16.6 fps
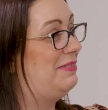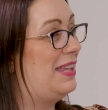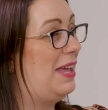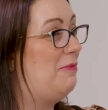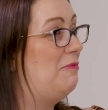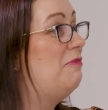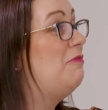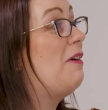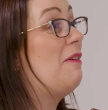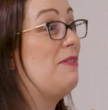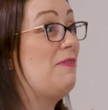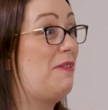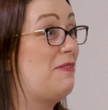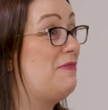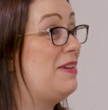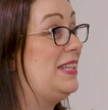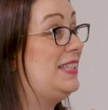Then very,
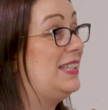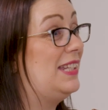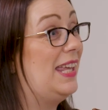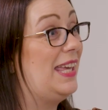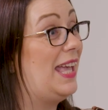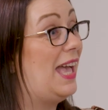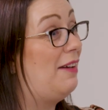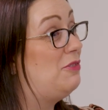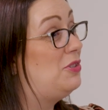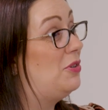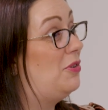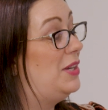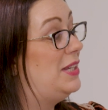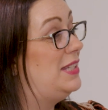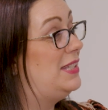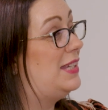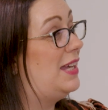very recently I've
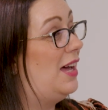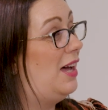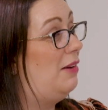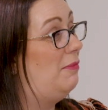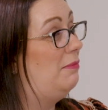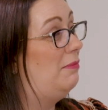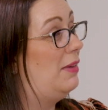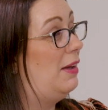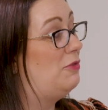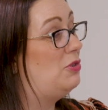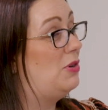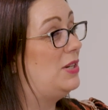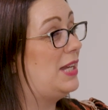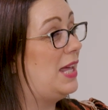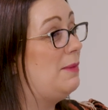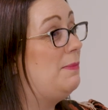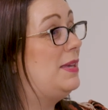joined
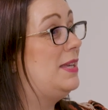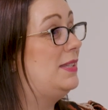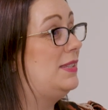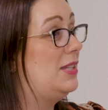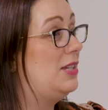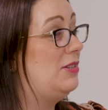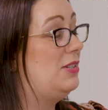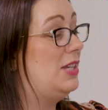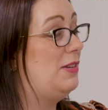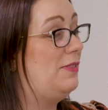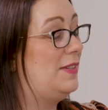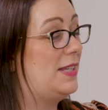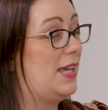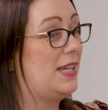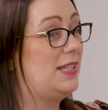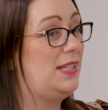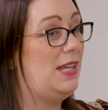AMI as the new Chief
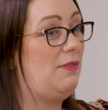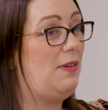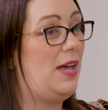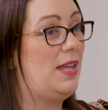Executive.